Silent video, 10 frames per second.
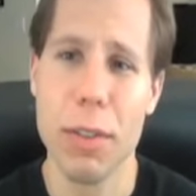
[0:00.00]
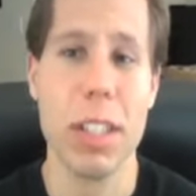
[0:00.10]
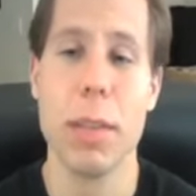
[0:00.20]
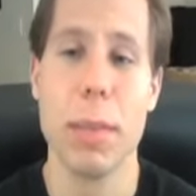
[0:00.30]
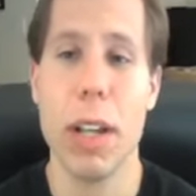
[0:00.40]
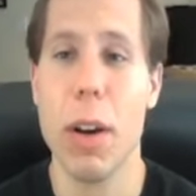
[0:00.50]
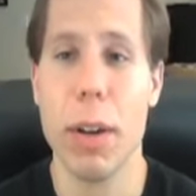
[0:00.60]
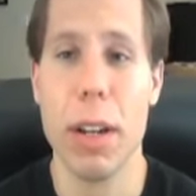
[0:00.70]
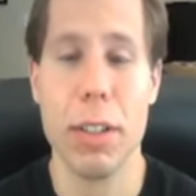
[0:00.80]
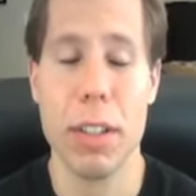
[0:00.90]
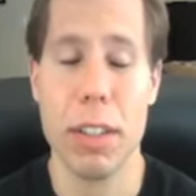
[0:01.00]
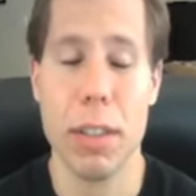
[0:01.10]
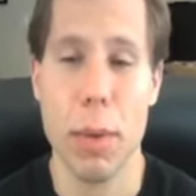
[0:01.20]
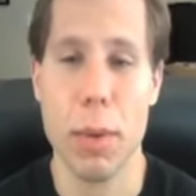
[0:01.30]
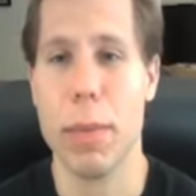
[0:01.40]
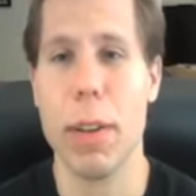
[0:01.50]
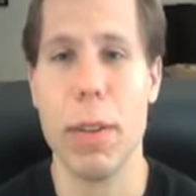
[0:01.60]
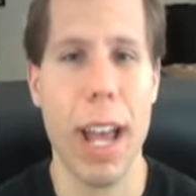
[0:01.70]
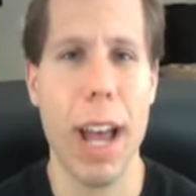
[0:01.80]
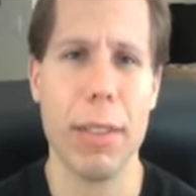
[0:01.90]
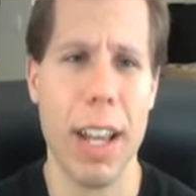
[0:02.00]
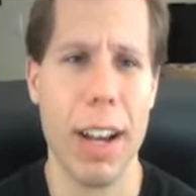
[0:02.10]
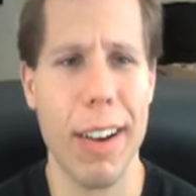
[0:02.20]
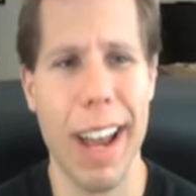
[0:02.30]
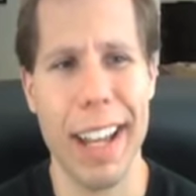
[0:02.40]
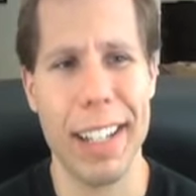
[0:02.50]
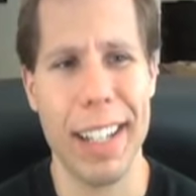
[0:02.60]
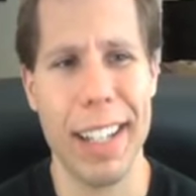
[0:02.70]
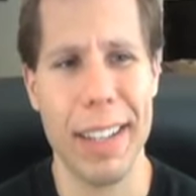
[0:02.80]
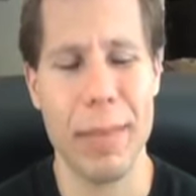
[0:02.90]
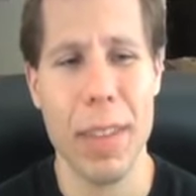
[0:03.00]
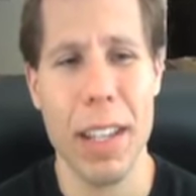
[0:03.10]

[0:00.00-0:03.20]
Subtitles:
she's supposed to be going out there and